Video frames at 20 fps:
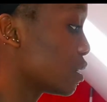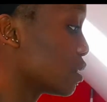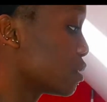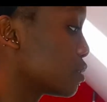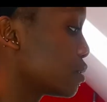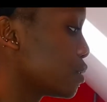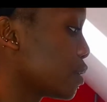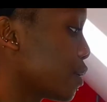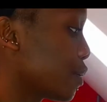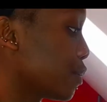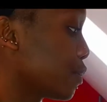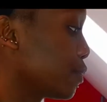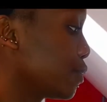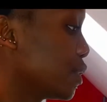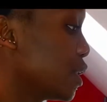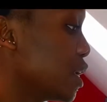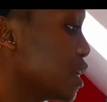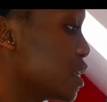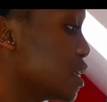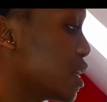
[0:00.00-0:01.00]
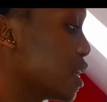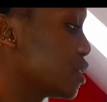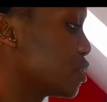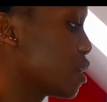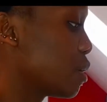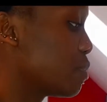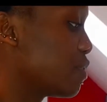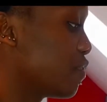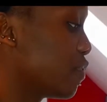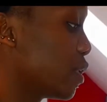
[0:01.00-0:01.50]
So yeah, so
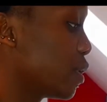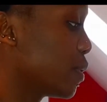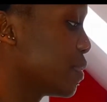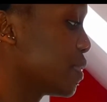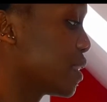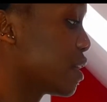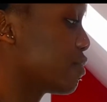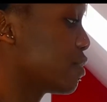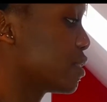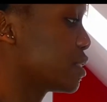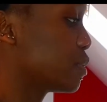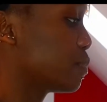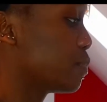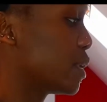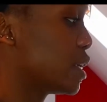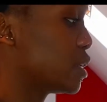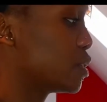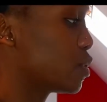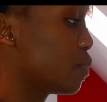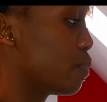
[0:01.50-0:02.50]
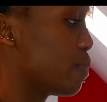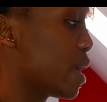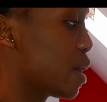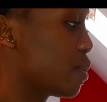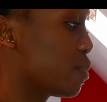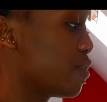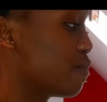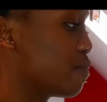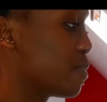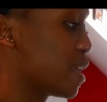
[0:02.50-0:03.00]
I'll be following that recipe, so bear
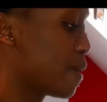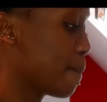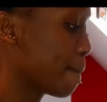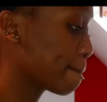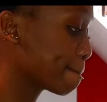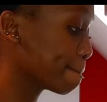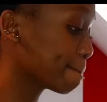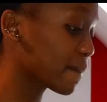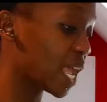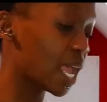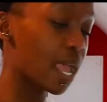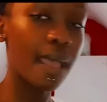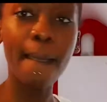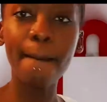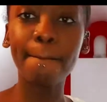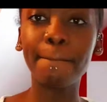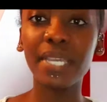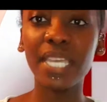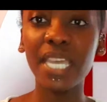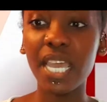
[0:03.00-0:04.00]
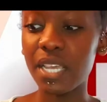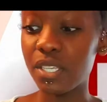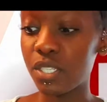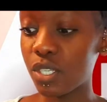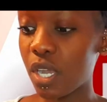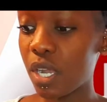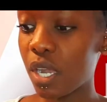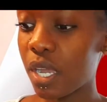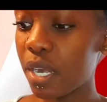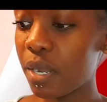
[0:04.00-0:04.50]
with me. But yeah, so
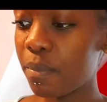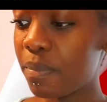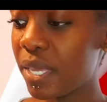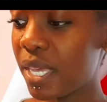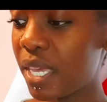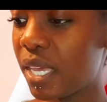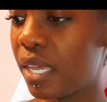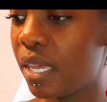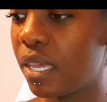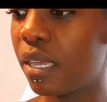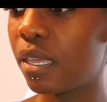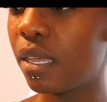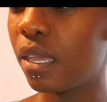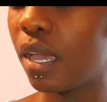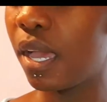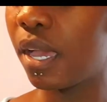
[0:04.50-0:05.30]
I'm going to be